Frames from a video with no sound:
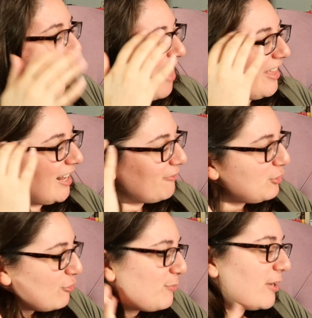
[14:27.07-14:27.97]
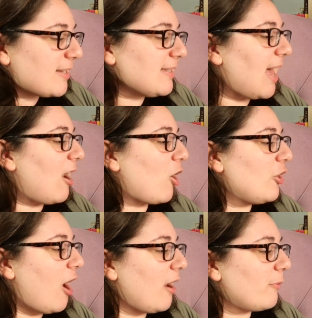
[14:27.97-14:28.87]
And then I have two books that are
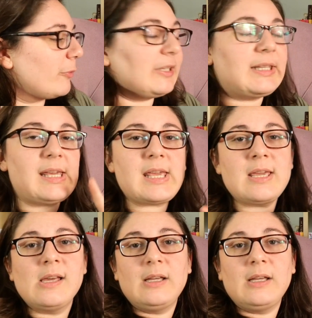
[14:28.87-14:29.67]
not really